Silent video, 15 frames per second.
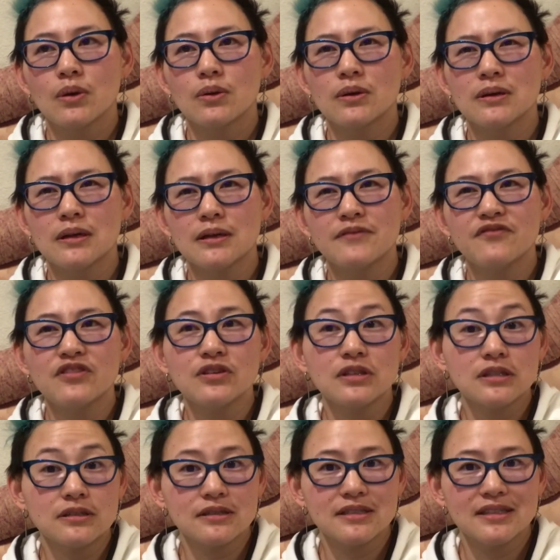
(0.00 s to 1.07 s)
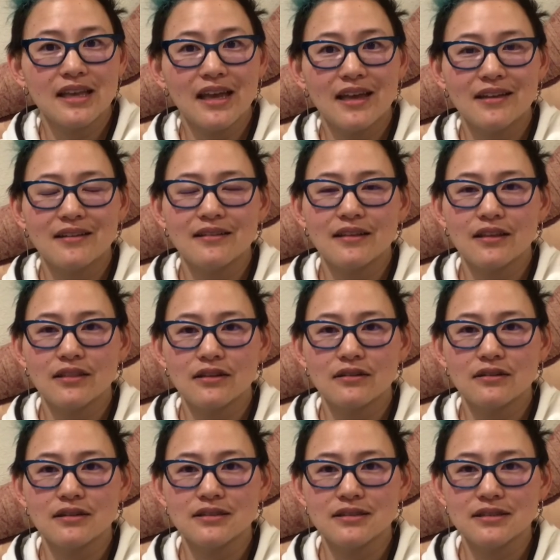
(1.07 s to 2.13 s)
or um, feel a little sad that there
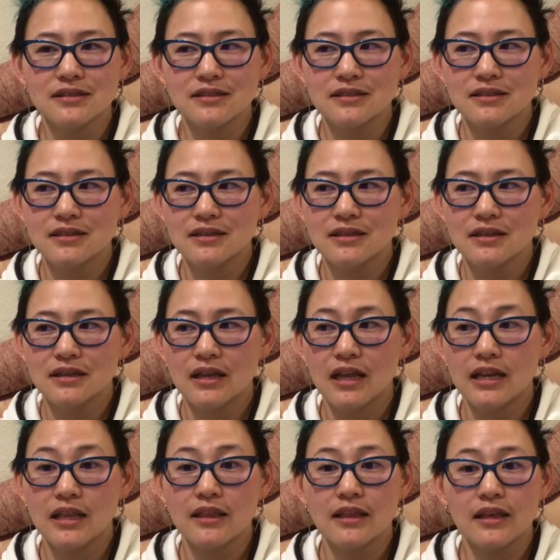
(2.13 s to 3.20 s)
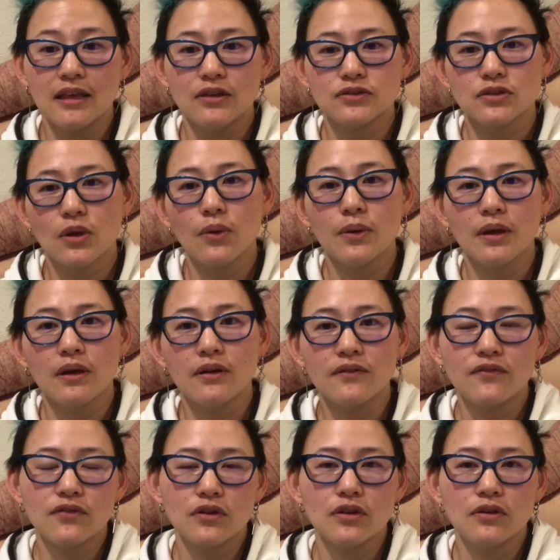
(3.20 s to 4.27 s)
isn't anything else going on
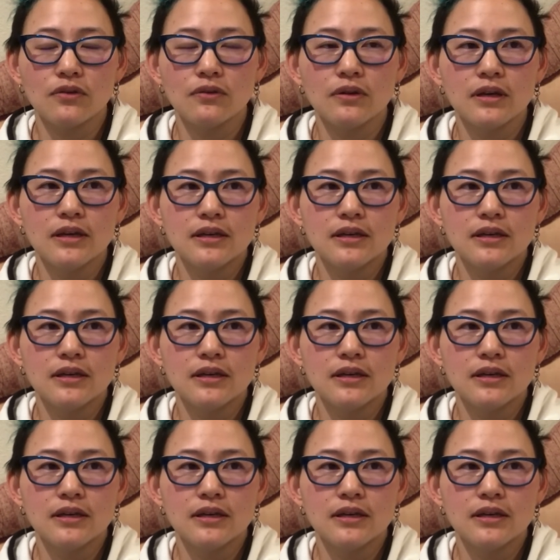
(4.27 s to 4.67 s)
for you